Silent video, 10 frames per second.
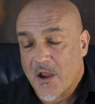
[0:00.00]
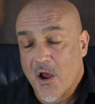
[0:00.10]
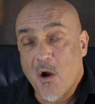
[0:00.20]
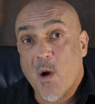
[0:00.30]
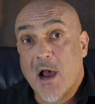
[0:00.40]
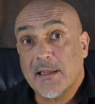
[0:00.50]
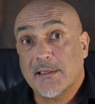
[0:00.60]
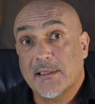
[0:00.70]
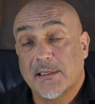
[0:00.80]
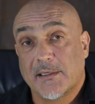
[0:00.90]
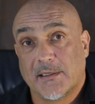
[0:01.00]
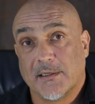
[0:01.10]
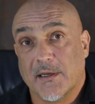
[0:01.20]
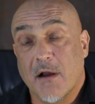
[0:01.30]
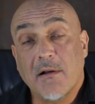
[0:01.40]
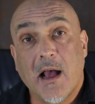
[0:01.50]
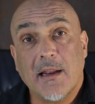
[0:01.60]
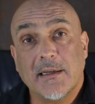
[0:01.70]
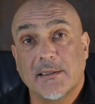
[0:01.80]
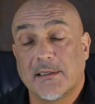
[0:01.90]
No whites, no
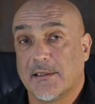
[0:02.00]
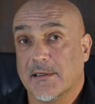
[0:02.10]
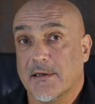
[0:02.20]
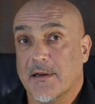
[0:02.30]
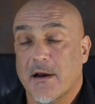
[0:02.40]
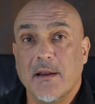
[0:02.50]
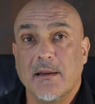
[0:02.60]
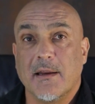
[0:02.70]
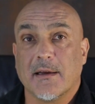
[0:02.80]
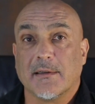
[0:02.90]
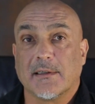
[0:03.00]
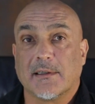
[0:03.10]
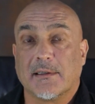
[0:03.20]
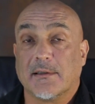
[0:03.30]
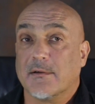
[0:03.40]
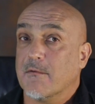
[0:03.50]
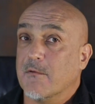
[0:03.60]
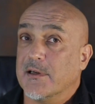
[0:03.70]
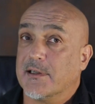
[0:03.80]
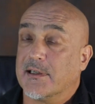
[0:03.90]
coloreds, no Indians.
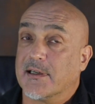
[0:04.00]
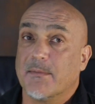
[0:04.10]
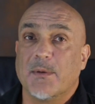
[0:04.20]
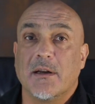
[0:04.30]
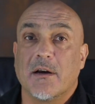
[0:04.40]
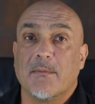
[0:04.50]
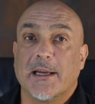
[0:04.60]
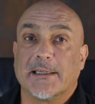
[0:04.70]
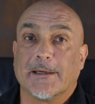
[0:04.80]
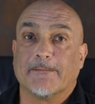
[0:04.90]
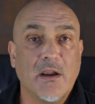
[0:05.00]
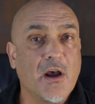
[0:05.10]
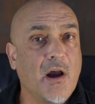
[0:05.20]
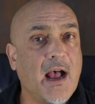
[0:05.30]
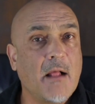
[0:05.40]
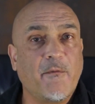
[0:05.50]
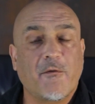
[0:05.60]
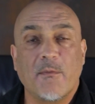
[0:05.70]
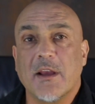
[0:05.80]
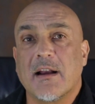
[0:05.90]
We simply don't matter. No help
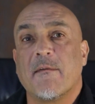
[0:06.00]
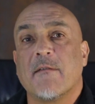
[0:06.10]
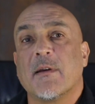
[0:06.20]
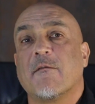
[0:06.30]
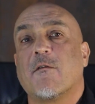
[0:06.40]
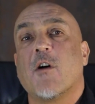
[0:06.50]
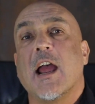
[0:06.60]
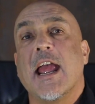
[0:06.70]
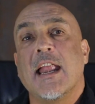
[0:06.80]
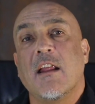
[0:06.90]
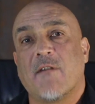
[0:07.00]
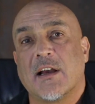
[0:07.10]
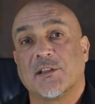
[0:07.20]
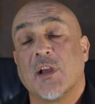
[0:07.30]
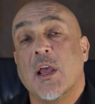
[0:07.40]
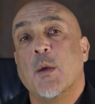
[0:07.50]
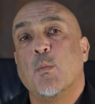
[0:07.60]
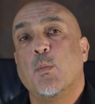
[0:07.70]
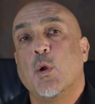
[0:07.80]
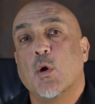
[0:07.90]
from the government for any of us
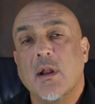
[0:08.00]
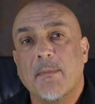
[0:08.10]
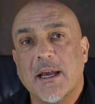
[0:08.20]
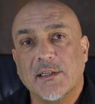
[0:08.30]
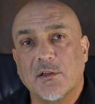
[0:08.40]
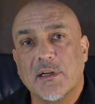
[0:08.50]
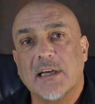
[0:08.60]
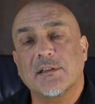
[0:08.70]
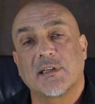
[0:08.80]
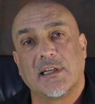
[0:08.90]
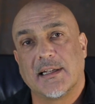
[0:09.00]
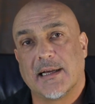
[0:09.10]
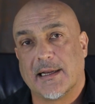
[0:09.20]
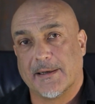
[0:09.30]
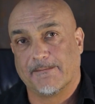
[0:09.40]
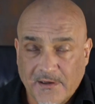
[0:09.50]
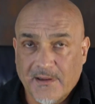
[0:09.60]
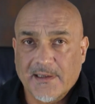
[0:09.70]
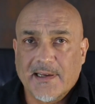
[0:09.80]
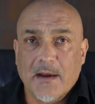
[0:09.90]
purely based on our skin color.
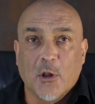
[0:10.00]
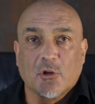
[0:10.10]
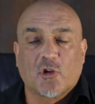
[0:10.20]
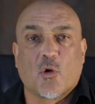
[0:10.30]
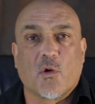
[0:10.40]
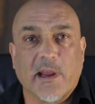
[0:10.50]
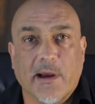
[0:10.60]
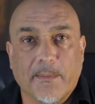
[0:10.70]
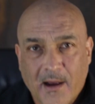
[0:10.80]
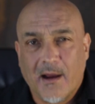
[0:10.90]
So the same old story here.